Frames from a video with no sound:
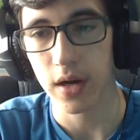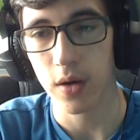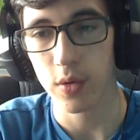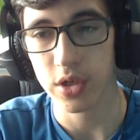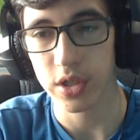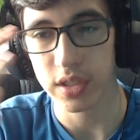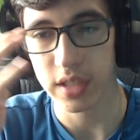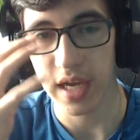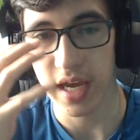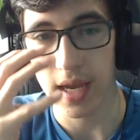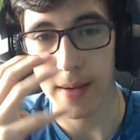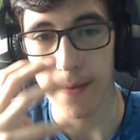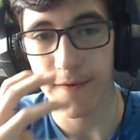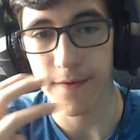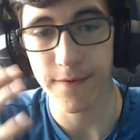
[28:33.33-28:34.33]
which is
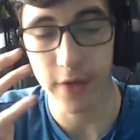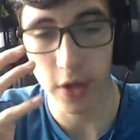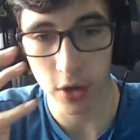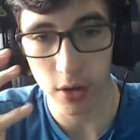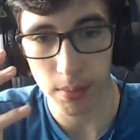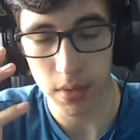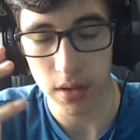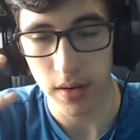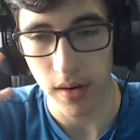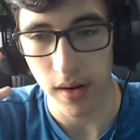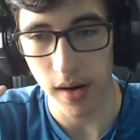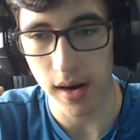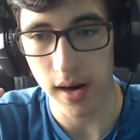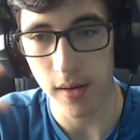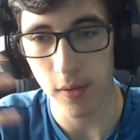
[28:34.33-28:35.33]
a film,
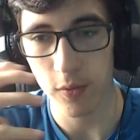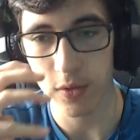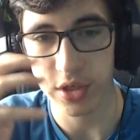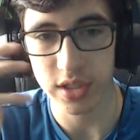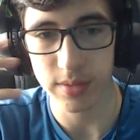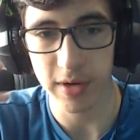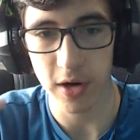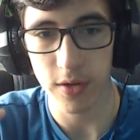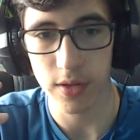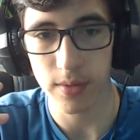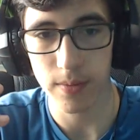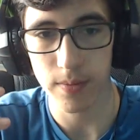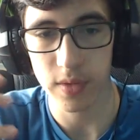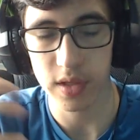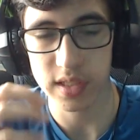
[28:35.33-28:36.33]
which is about
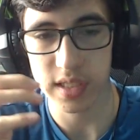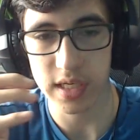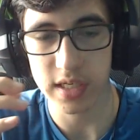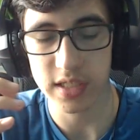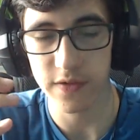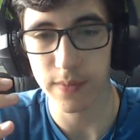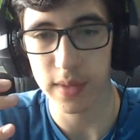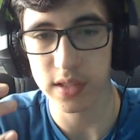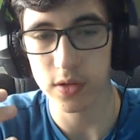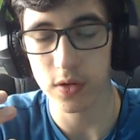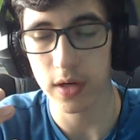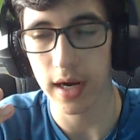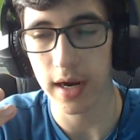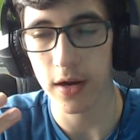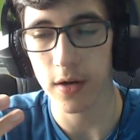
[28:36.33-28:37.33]
the seas of
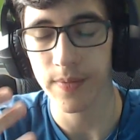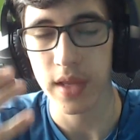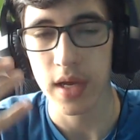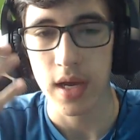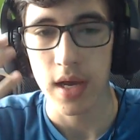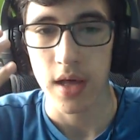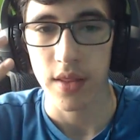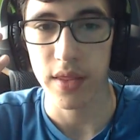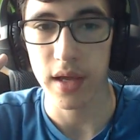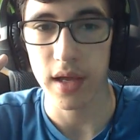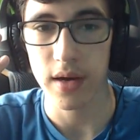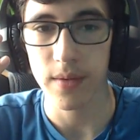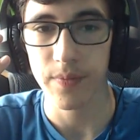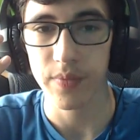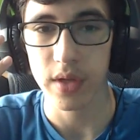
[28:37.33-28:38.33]
Mesozoic Isle.
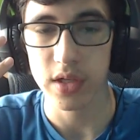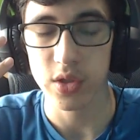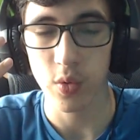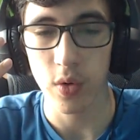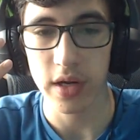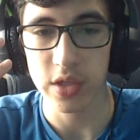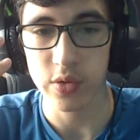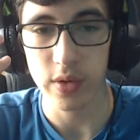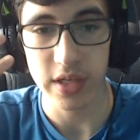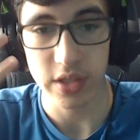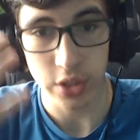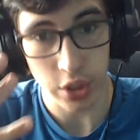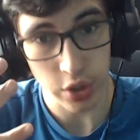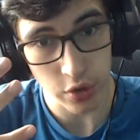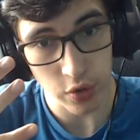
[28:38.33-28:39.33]
Then
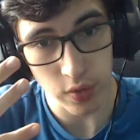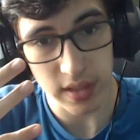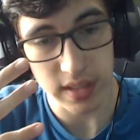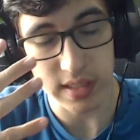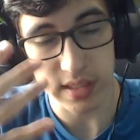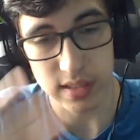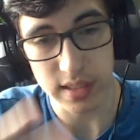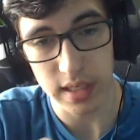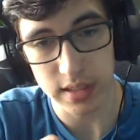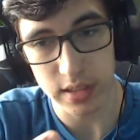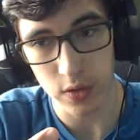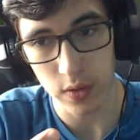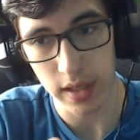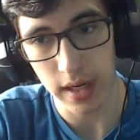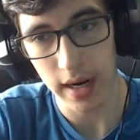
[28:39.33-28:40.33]
2022 is
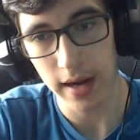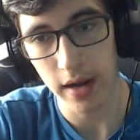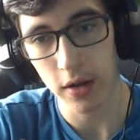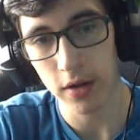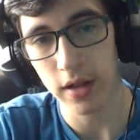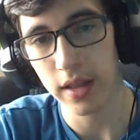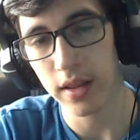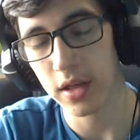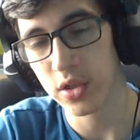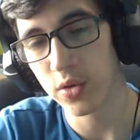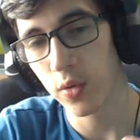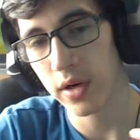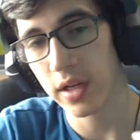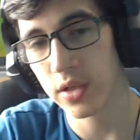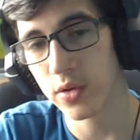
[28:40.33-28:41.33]
Cenozoic Isle, and then
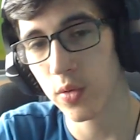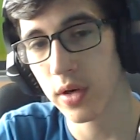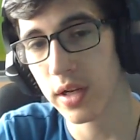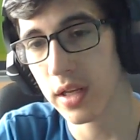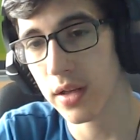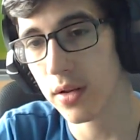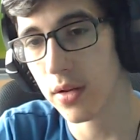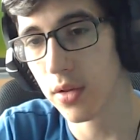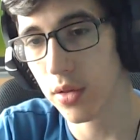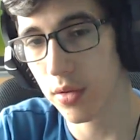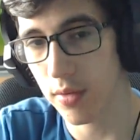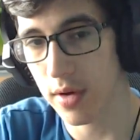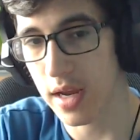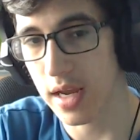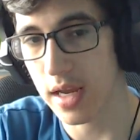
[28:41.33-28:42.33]

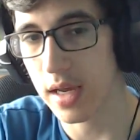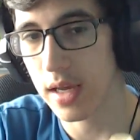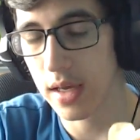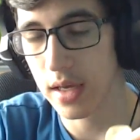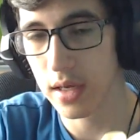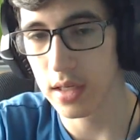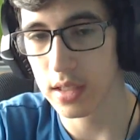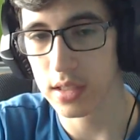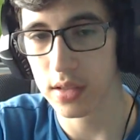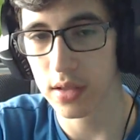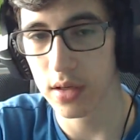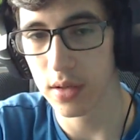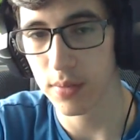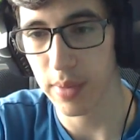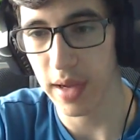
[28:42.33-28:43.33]
2023 is
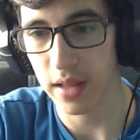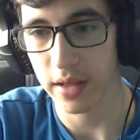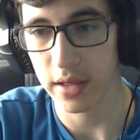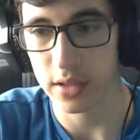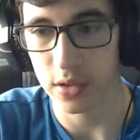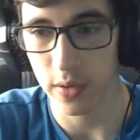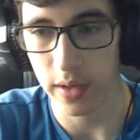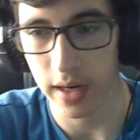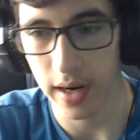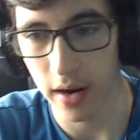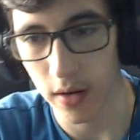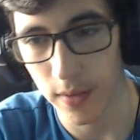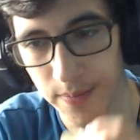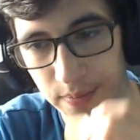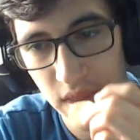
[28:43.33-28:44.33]
Paleozoic
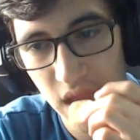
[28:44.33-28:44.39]
Isle.